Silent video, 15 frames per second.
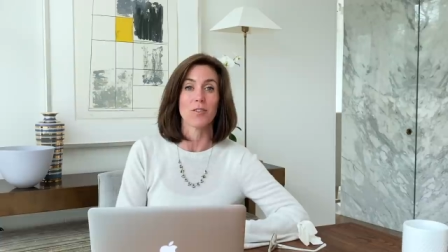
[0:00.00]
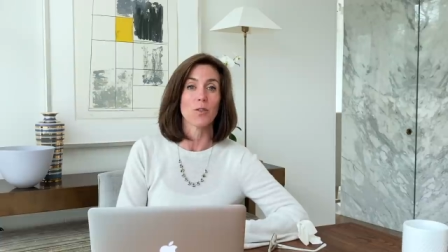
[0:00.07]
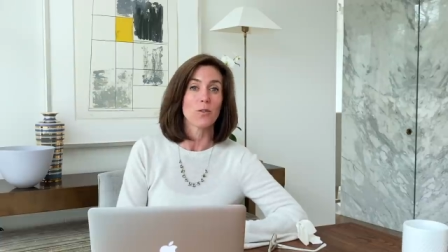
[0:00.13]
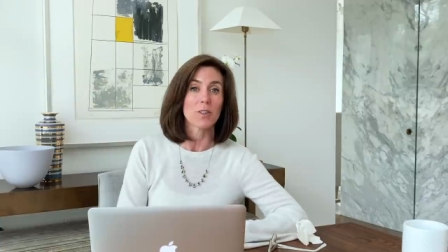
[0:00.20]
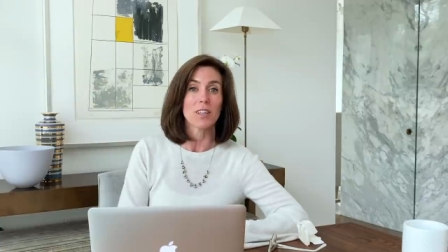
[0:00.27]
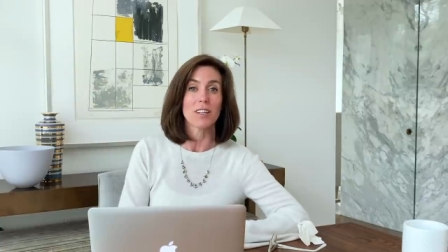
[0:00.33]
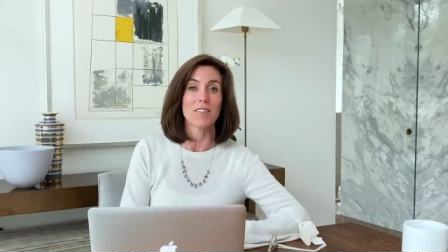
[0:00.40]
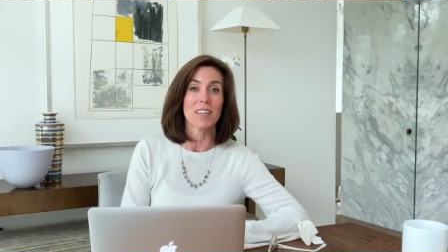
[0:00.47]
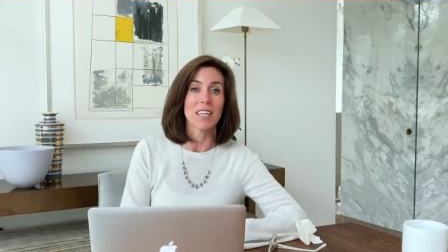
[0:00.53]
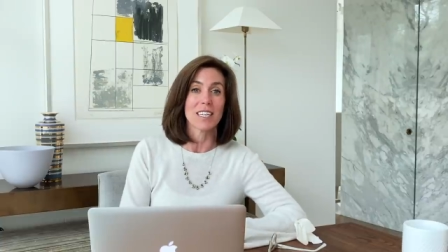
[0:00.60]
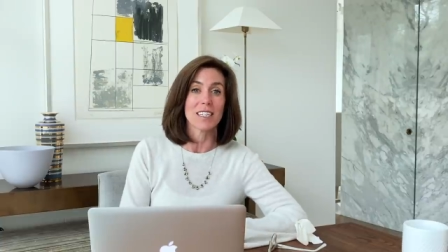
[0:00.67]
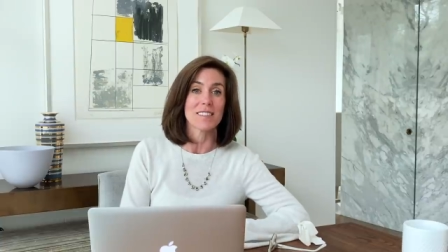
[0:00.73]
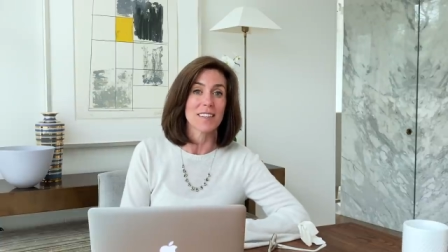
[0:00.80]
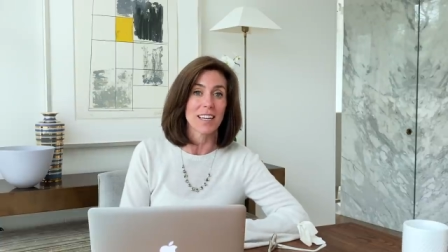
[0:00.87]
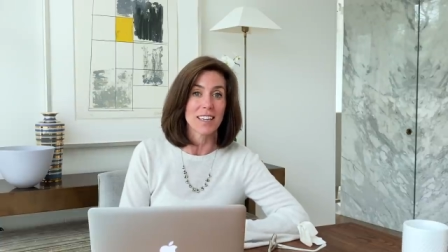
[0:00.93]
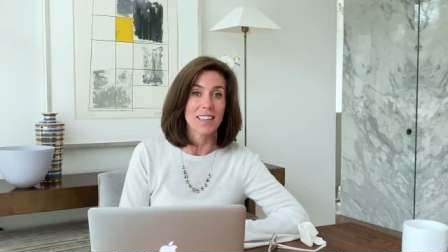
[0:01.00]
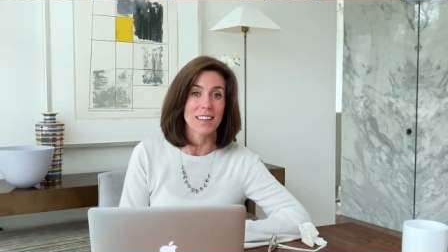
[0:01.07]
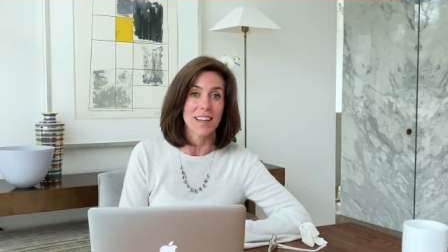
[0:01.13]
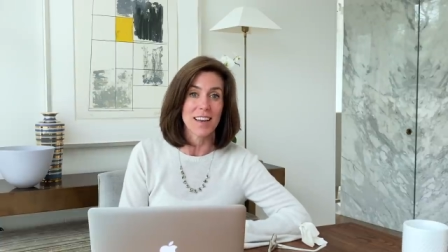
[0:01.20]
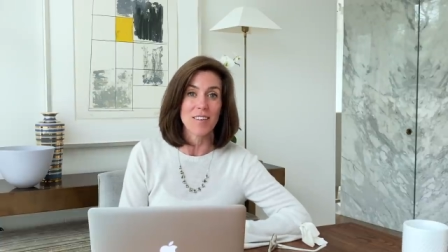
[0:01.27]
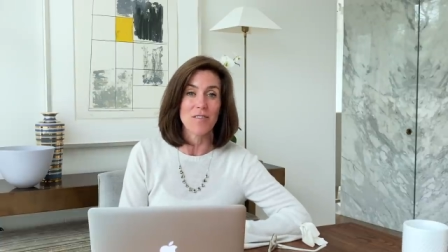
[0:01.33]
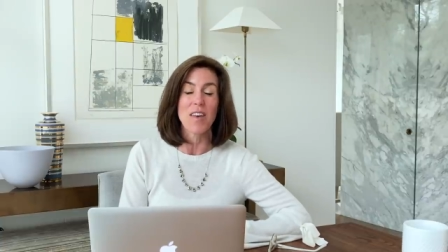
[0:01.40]
you're giving it a second
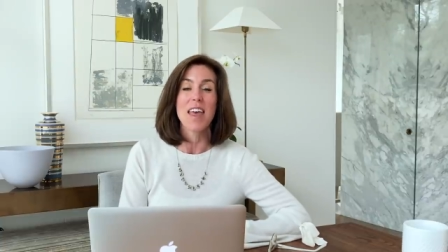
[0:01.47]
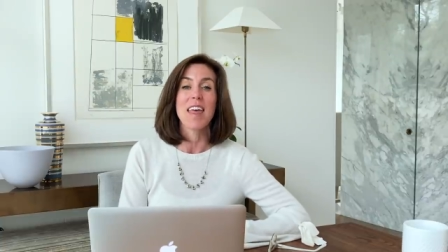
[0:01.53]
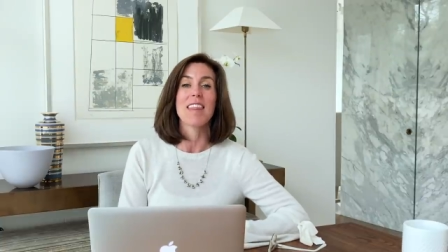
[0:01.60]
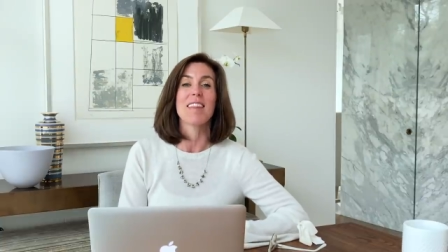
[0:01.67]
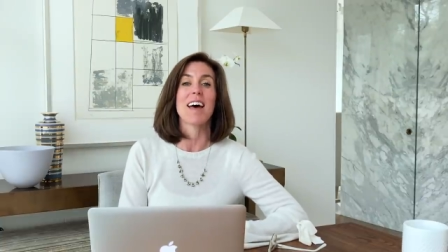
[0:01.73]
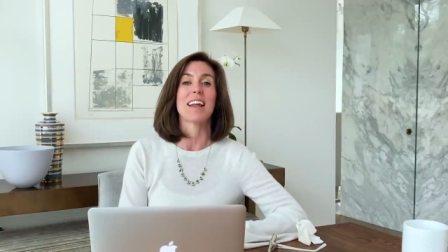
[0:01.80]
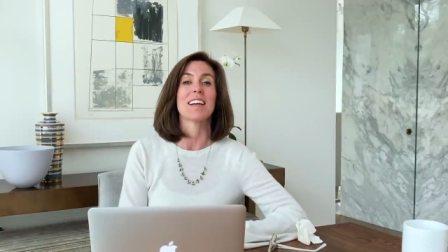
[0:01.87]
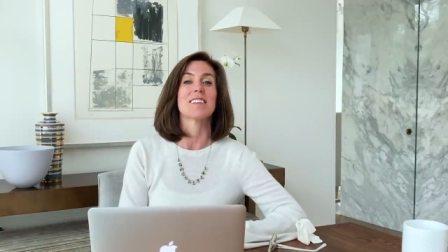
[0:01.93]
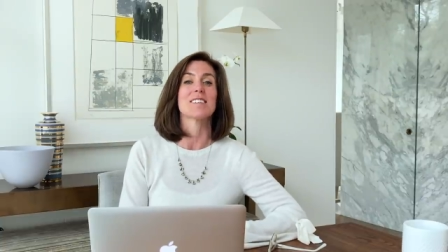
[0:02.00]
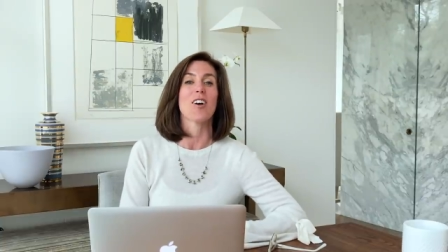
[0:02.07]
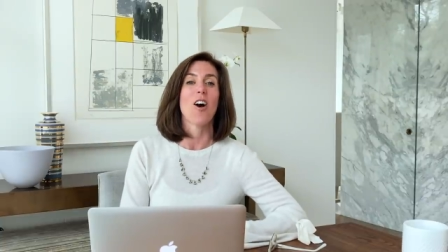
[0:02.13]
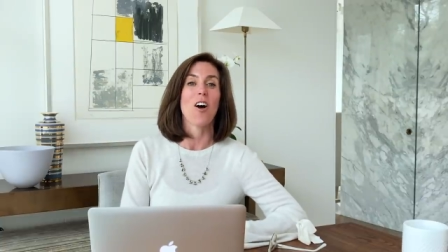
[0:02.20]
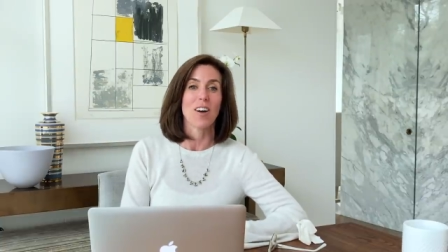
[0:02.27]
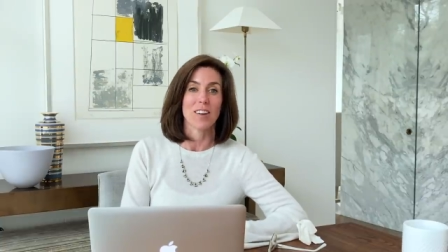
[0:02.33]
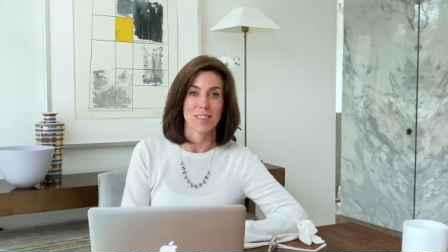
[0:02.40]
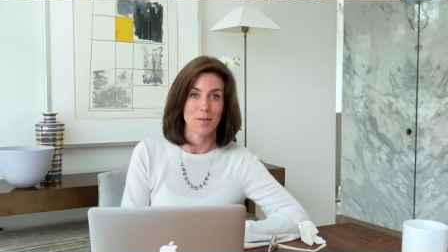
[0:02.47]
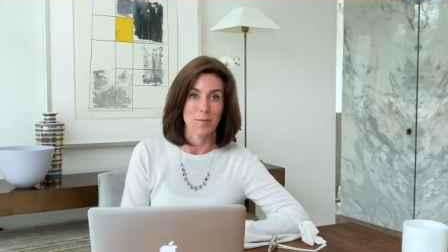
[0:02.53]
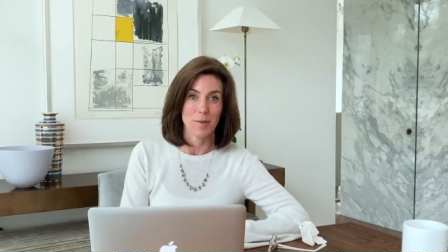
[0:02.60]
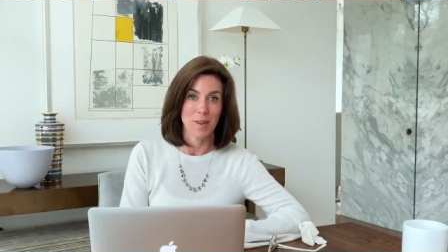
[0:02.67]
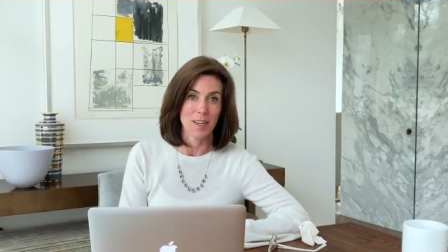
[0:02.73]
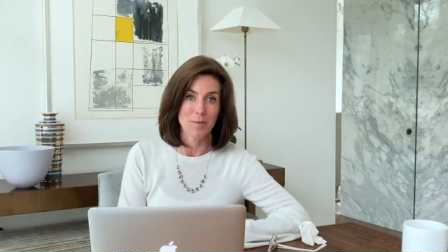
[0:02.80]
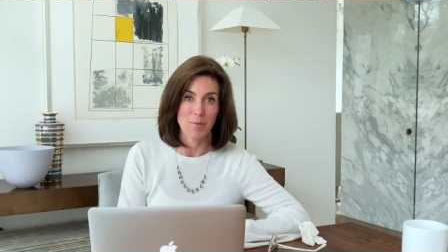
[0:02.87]
life, that is
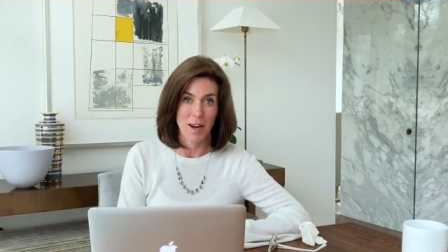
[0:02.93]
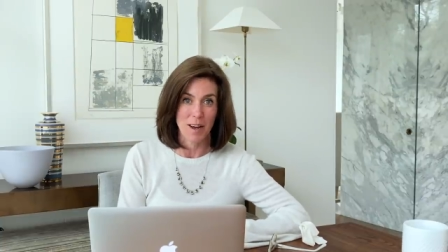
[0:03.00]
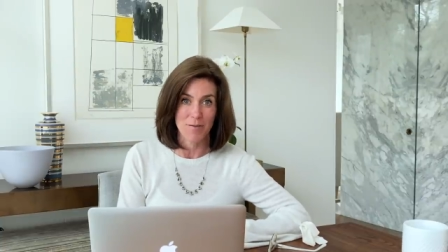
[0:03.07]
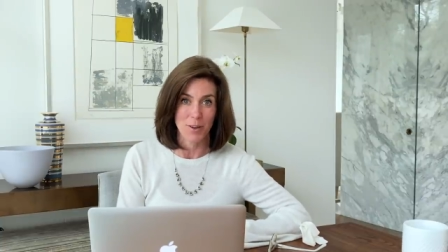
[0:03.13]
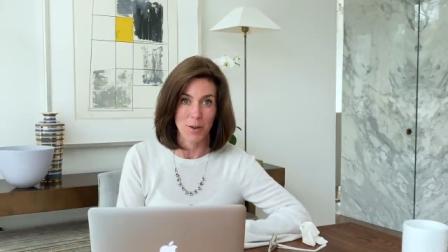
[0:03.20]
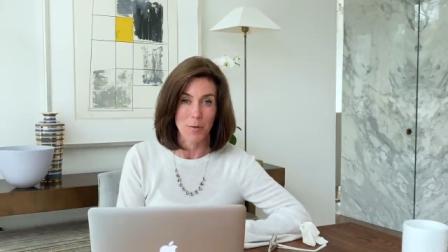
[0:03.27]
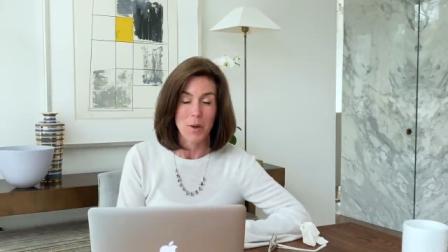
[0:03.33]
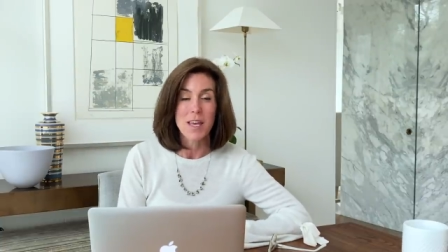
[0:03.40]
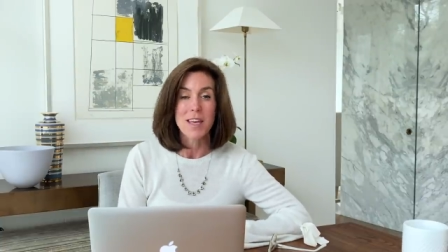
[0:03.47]
awesome in my view.